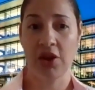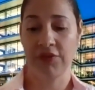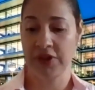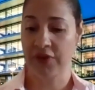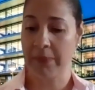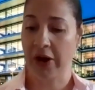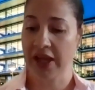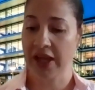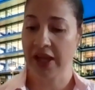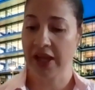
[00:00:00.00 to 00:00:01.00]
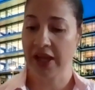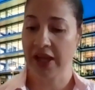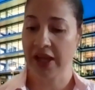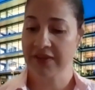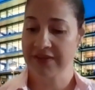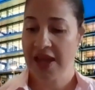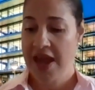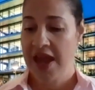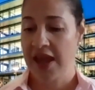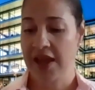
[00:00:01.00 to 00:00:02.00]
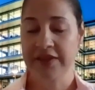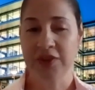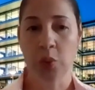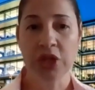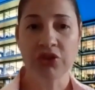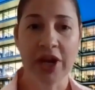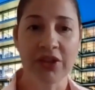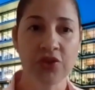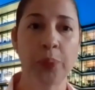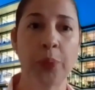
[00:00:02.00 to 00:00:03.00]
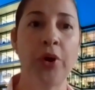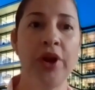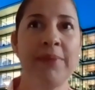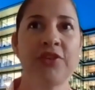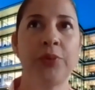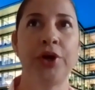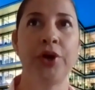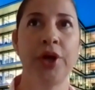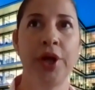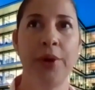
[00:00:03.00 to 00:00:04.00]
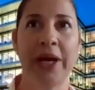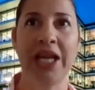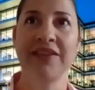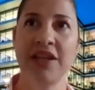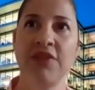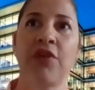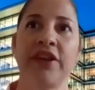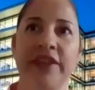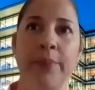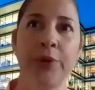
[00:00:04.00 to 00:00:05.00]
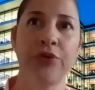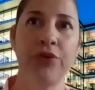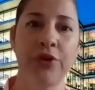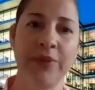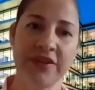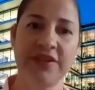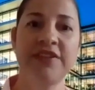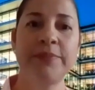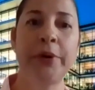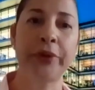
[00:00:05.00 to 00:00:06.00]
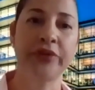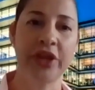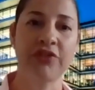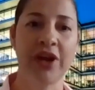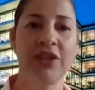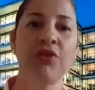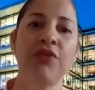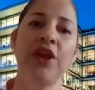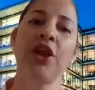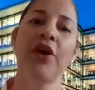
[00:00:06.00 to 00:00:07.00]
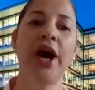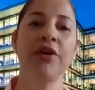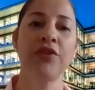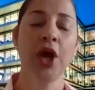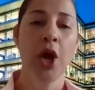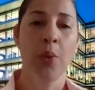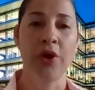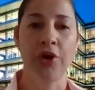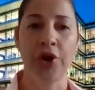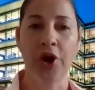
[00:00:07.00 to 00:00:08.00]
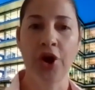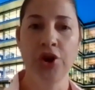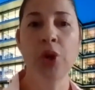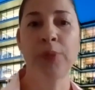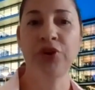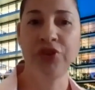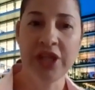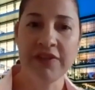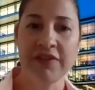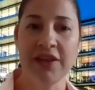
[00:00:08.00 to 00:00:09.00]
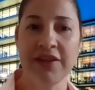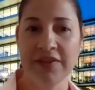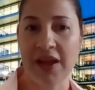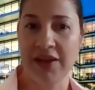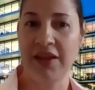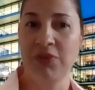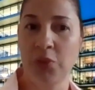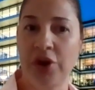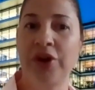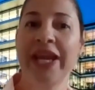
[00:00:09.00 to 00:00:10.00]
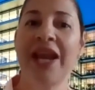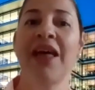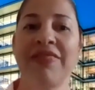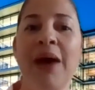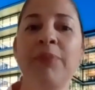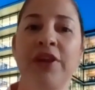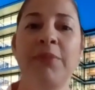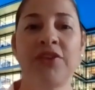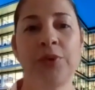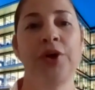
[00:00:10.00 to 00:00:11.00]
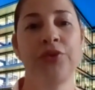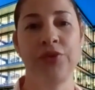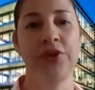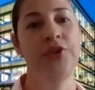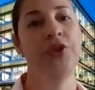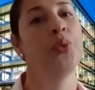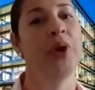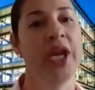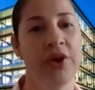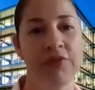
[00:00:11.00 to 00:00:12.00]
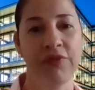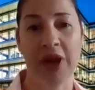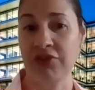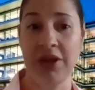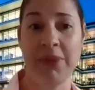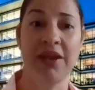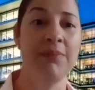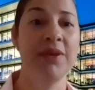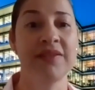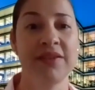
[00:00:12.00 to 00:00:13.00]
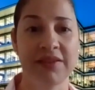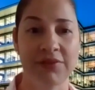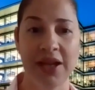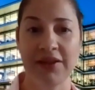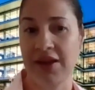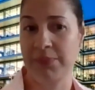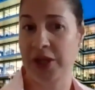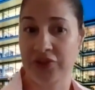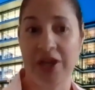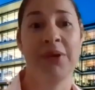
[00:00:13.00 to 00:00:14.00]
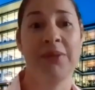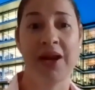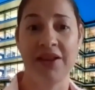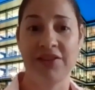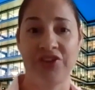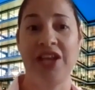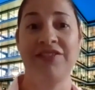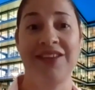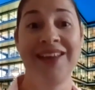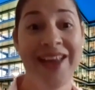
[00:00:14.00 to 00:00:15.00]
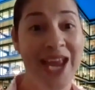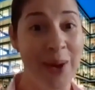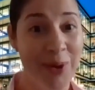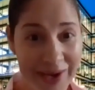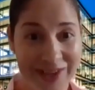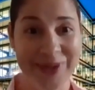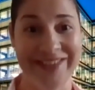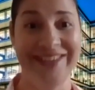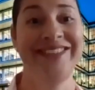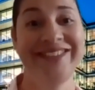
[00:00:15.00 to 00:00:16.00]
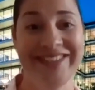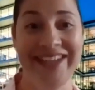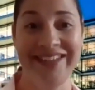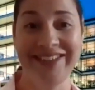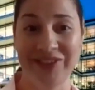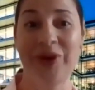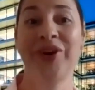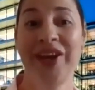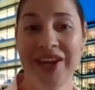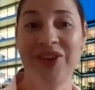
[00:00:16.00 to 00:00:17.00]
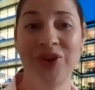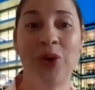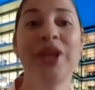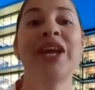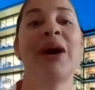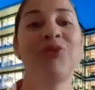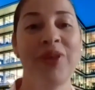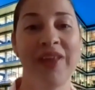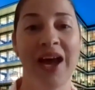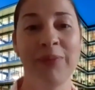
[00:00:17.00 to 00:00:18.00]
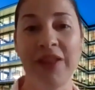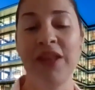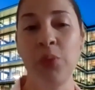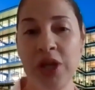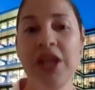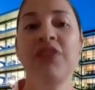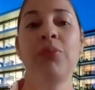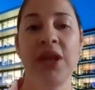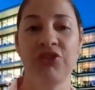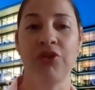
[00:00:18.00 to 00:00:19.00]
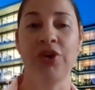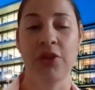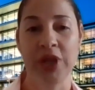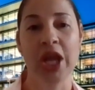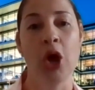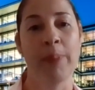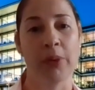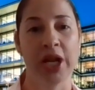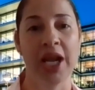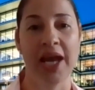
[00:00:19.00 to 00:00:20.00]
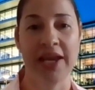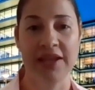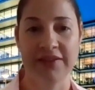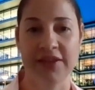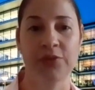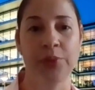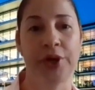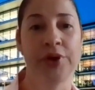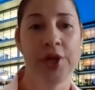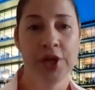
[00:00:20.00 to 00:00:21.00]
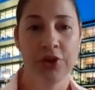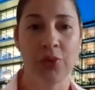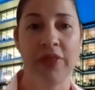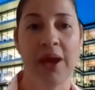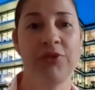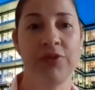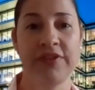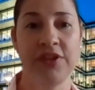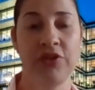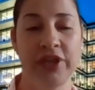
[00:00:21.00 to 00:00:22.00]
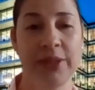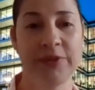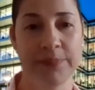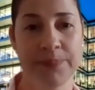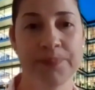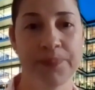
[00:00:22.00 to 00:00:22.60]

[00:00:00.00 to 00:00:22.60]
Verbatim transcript: of different markets. Uh, so we try to support them as well uh, by listening, for example, to their business models and trying to figure out whether there are new opportunities and, and where they can adapt them as well to this new way of actually making business, right? Uh, because everybody is changing, everybody's business is changing. So, you know, we have to adapt and then we need to make sure that we help our clients as well to adapt to these new times.